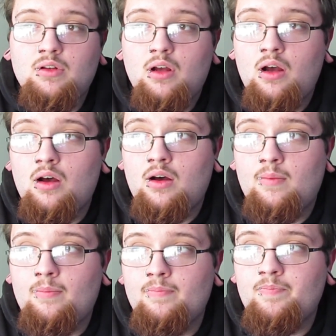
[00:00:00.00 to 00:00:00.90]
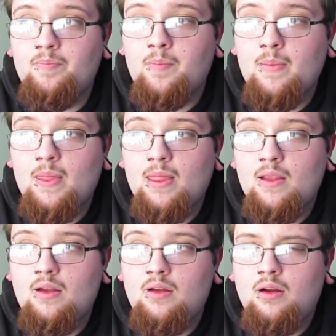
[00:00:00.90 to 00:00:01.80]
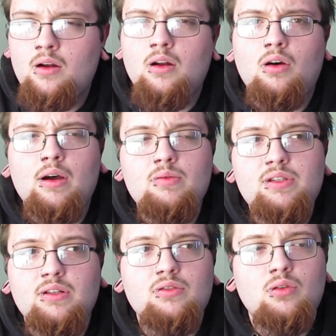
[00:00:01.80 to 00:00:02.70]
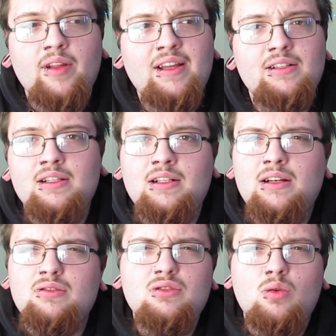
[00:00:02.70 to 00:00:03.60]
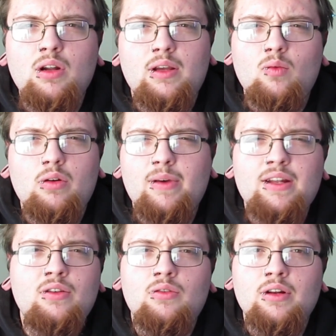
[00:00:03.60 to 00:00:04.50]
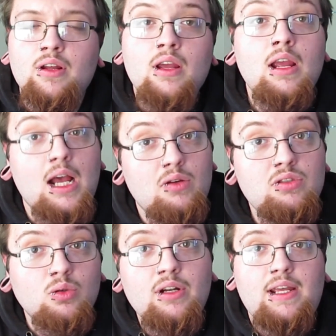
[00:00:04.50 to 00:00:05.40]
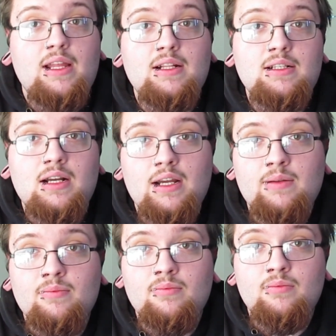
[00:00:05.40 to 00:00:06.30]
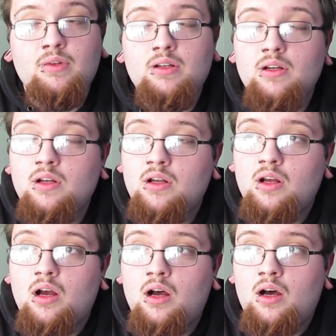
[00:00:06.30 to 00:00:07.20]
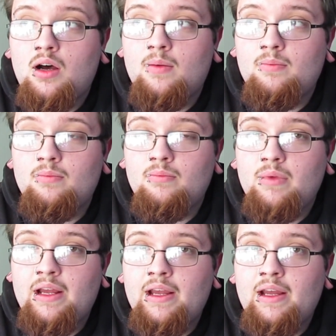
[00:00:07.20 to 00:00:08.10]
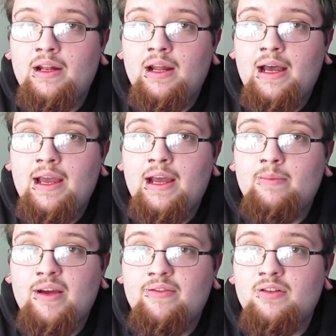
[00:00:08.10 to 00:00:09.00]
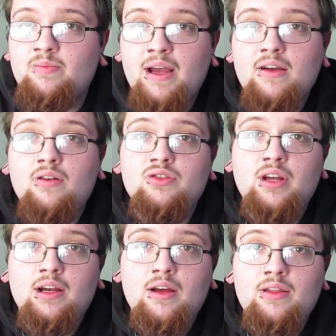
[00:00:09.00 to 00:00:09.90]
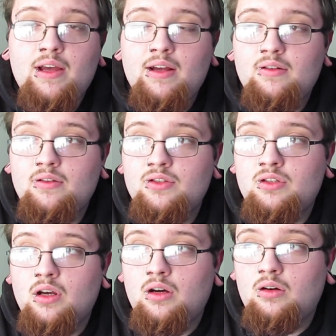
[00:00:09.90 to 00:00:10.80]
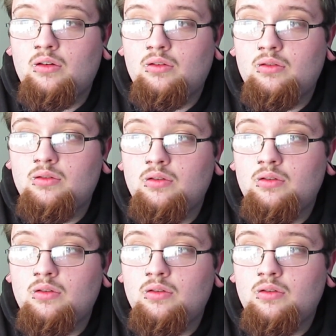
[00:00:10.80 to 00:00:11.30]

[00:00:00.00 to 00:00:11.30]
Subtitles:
Or no, I wasn't 18. I was 20. What am I doing? I was 20 at the time. And I had my first background check on that. So,